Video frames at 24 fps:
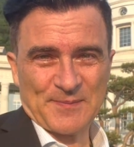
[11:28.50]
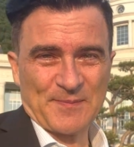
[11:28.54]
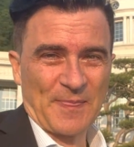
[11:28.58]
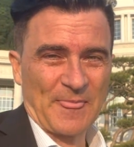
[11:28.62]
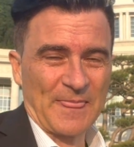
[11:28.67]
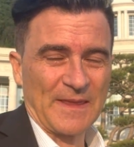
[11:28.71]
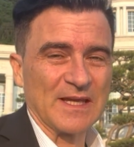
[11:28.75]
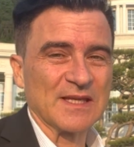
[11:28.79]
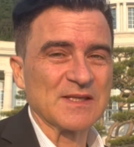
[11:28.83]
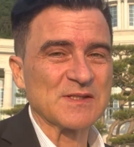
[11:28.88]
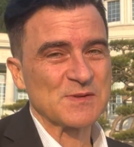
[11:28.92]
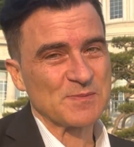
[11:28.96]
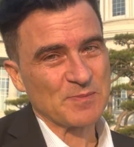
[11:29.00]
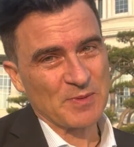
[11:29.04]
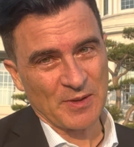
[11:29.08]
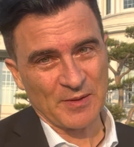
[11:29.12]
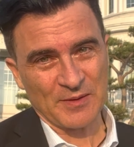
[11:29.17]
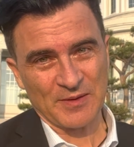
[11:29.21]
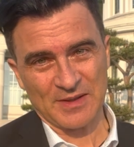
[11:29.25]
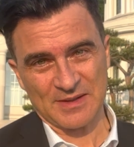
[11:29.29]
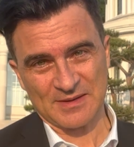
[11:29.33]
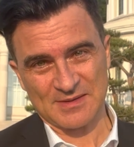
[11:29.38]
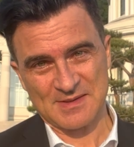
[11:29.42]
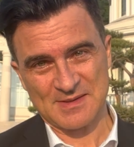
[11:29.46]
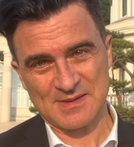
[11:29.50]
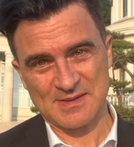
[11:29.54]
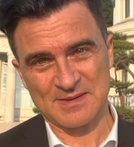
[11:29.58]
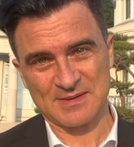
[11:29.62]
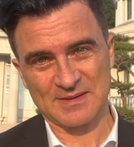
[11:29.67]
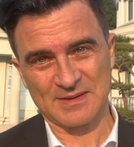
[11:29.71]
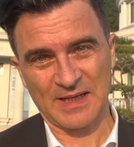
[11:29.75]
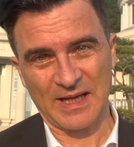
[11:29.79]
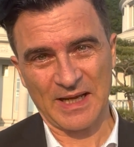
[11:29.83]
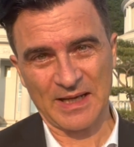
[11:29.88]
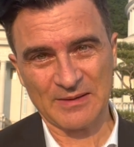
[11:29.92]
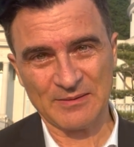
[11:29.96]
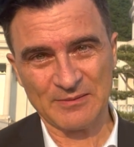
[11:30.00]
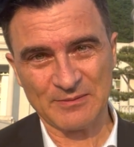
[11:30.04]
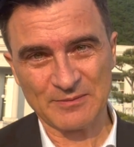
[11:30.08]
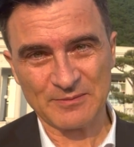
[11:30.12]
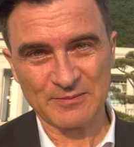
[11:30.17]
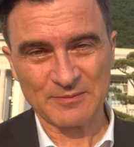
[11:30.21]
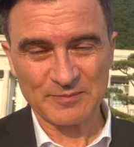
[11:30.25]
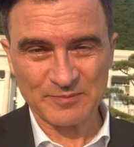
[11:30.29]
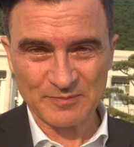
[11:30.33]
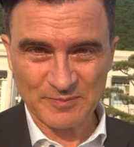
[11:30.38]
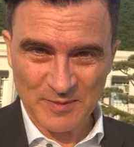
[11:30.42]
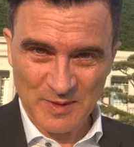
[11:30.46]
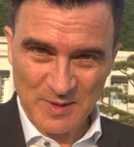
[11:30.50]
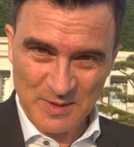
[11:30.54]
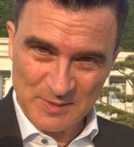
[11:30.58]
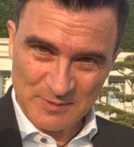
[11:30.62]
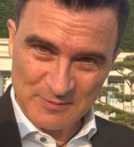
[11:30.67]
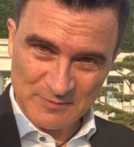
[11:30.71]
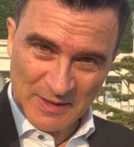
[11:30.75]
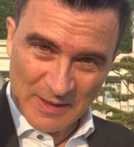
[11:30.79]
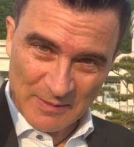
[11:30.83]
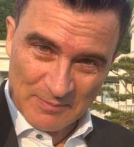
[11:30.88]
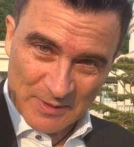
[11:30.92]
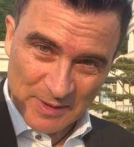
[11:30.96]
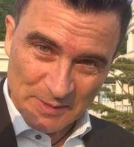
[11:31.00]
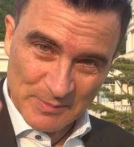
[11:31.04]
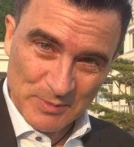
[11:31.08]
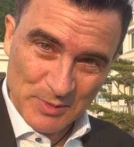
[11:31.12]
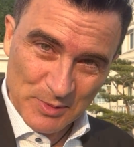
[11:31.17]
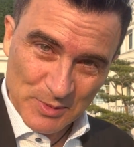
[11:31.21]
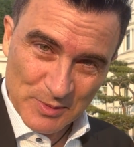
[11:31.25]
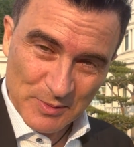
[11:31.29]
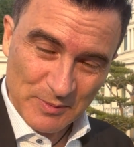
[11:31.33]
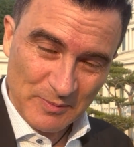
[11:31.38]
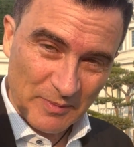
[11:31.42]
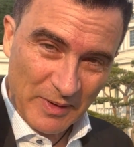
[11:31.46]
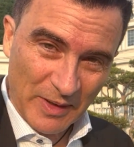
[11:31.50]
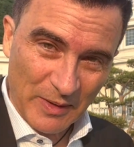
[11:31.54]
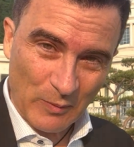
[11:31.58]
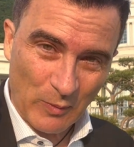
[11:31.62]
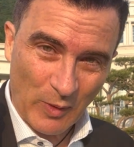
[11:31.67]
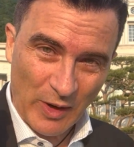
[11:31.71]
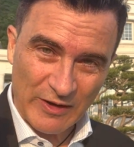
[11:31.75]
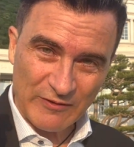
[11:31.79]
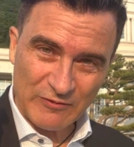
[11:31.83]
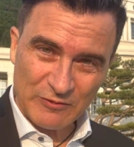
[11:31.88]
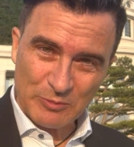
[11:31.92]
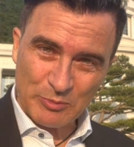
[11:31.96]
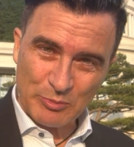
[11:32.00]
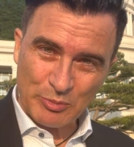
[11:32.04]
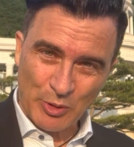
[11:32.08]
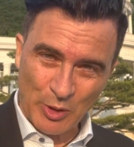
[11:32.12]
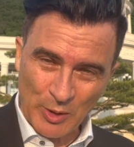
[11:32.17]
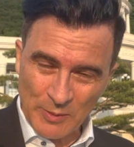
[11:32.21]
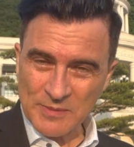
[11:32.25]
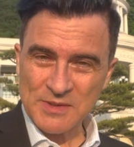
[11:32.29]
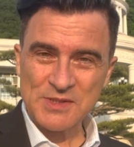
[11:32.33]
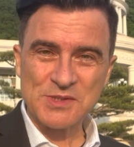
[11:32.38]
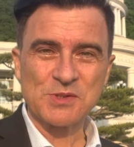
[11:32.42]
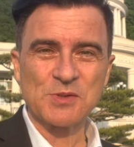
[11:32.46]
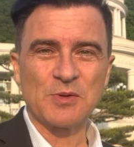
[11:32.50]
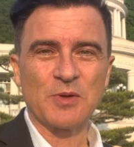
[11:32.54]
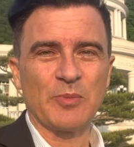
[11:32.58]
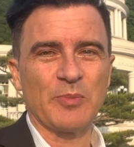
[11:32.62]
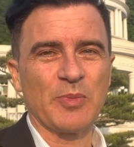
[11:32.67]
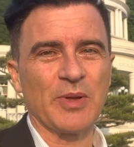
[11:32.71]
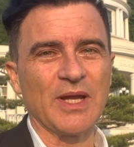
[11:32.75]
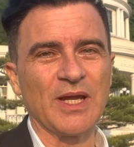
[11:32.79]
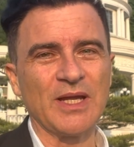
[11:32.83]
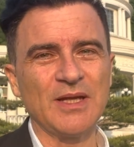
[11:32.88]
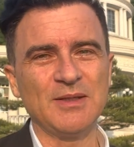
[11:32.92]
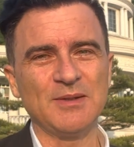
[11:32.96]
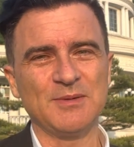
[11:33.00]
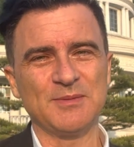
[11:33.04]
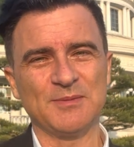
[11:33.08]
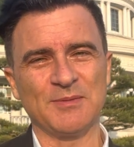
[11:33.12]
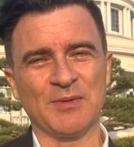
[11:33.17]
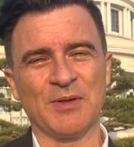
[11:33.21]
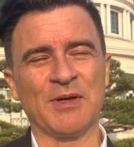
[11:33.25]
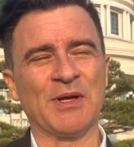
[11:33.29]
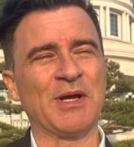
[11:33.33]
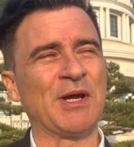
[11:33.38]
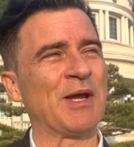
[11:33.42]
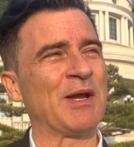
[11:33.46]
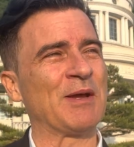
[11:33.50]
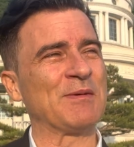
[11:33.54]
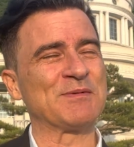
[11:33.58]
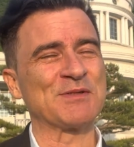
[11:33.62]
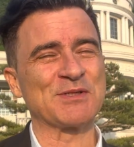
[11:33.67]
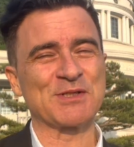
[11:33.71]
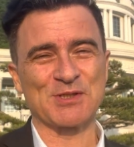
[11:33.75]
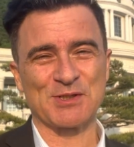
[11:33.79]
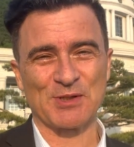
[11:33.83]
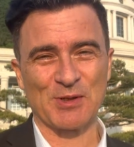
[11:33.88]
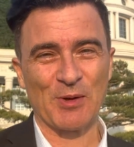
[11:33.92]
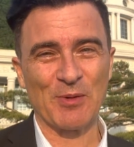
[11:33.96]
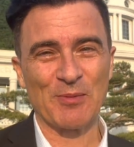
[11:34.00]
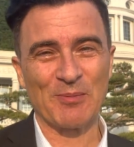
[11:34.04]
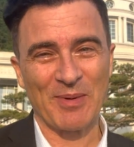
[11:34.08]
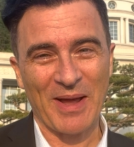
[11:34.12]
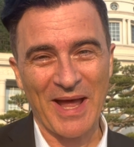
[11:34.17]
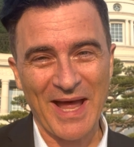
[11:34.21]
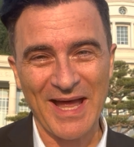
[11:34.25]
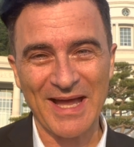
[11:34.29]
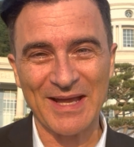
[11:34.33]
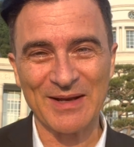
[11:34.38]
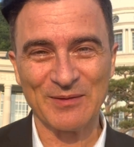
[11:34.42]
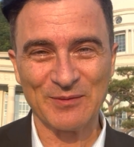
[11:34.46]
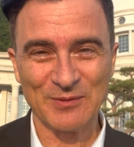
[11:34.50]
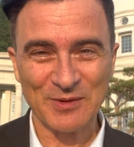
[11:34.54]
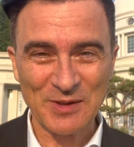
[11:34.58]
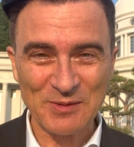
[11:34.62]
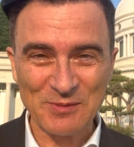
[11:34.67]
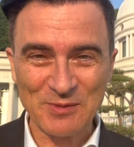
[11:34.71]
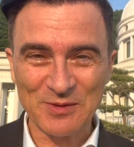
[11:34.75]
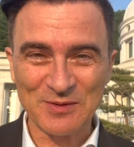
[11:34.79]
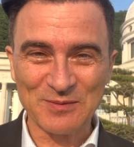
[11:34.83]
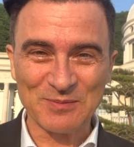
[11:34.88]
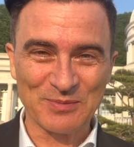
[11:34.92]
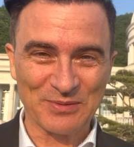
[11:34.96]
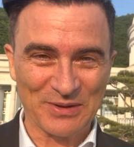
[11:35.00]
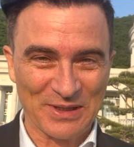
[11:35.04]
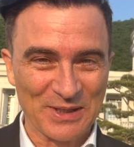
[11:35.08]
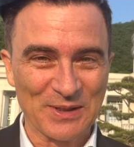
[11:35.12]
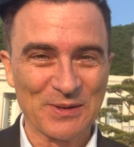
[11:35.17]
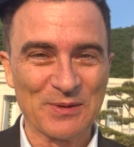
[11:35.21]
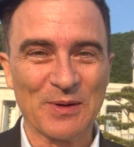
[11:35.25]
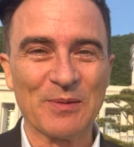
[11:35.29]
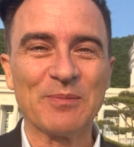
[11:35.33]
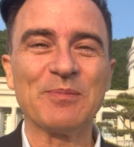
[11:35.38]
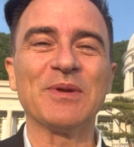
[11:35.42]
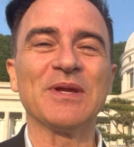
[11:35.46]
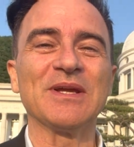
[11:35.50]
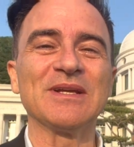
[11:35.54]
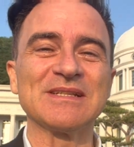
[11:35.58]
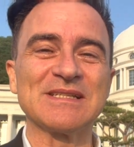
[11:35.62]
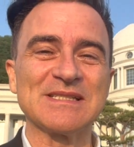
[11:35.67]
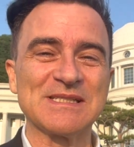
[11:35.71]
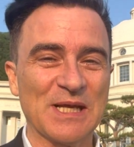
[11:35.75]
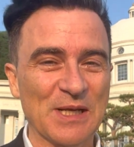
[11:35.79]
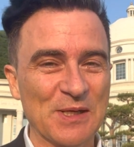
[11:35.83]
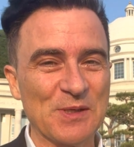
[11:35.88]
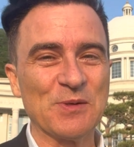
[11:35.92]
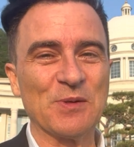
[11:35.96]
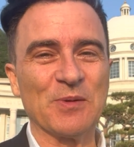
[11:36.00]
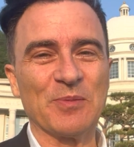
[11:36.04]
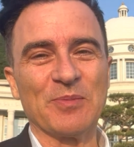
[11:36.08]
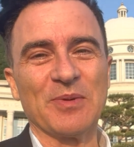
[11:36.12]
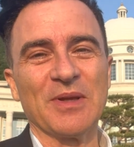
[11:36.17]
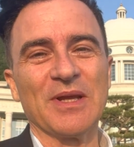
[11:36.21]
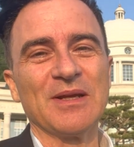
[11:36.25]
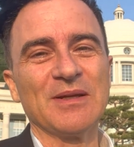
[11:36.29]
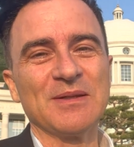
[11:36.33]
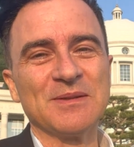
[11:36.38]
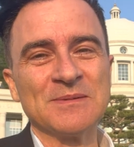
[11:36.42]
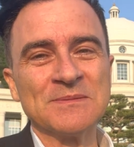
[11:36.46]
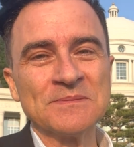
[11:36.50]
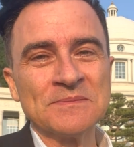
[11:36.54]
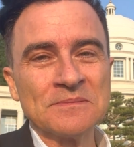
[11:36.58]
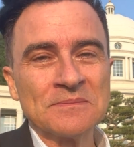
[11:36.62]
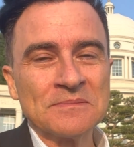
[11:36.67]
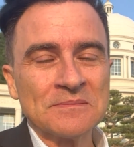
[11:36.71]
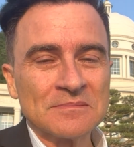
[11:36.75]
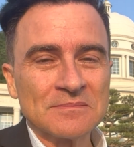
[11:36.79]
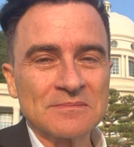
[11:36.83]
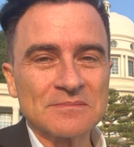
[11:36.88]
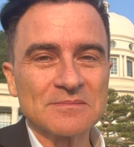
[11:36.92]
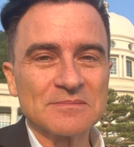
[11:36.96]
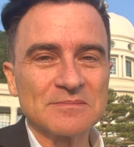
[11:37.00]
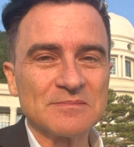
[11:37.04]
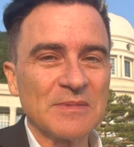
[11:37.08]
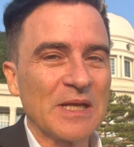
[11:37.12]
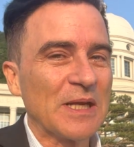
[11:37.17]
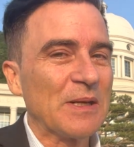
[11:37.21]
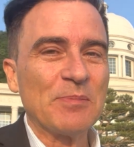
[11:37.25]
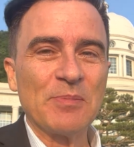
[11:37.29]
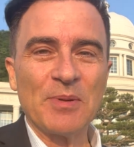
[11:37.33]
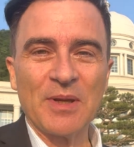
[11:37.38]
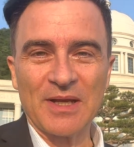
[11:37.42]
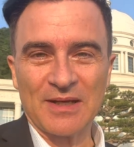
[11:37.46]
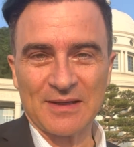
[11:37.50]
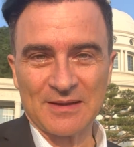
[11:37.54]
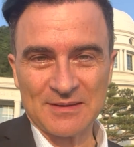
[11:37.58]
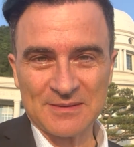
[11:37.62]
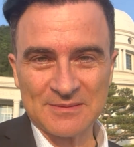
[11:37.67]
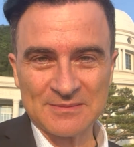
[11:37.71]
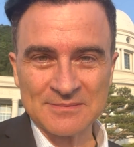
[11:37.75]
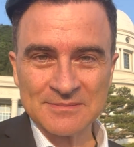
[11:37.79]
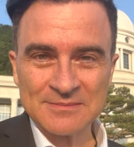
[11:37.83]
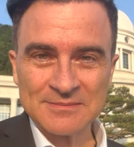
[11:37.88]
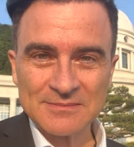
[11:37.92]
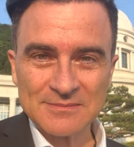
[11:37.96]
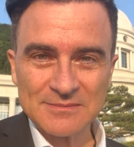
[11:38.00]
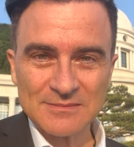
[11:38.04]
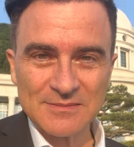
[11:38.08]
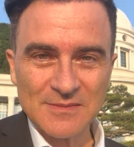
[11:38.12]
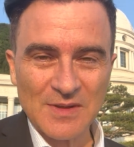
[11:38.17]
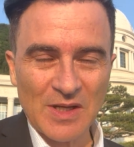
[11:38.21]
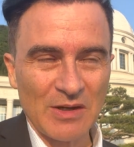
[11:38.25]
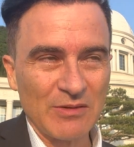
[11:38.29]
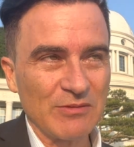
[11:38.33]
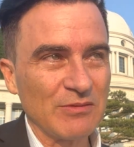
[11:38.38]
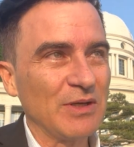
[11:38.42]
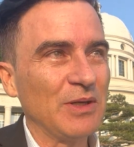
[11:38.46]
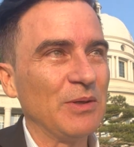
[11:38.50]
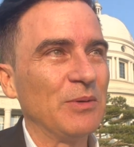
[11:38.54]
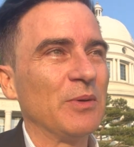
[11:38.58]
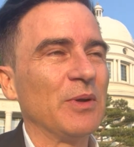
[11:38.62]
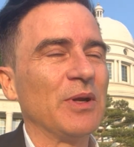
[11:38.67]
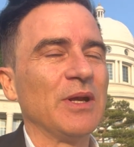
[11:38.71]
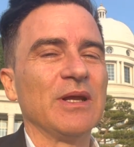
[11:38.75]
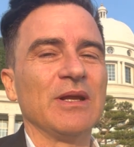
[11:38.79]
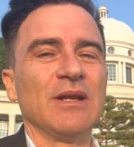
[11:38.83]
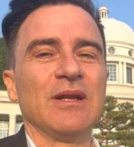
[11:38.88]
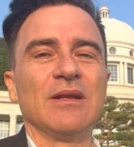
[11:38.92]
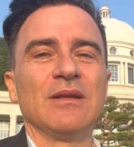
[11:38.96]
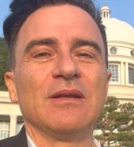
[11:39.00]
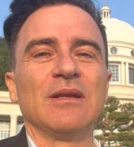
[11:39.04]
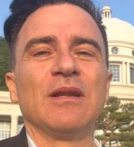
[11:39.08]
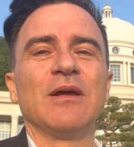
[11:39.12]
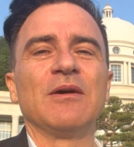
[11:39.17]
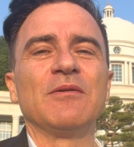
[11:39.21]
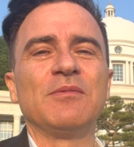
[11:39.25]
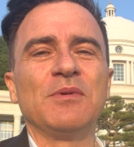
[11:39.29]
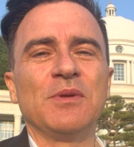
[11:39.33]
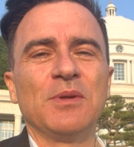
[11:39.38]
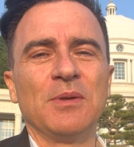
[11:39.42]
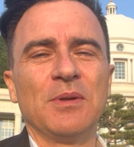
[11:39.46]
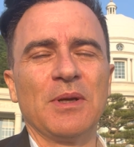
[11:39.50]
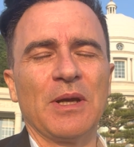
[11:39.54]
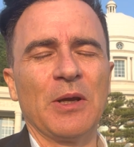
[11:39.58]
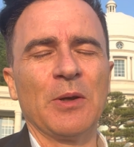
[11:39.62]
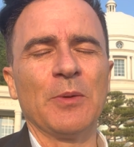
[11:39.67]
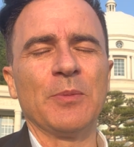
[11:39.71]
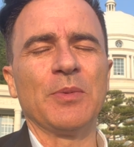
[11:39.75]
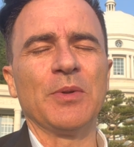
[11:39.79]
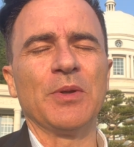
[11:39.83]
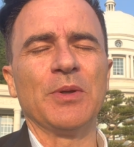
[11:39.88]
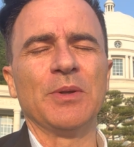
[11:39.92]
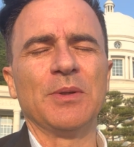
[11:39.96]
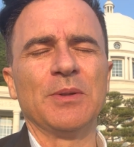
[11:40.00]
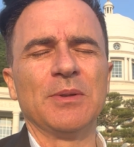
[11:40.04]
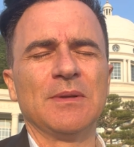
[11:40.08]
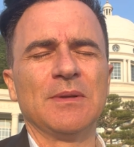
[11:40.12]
experience. And Ramlimbu, my wife, promised you a pig. I'm so bad. We will bring you a pig, send you a pig, many pigs. I really want to love you, help you.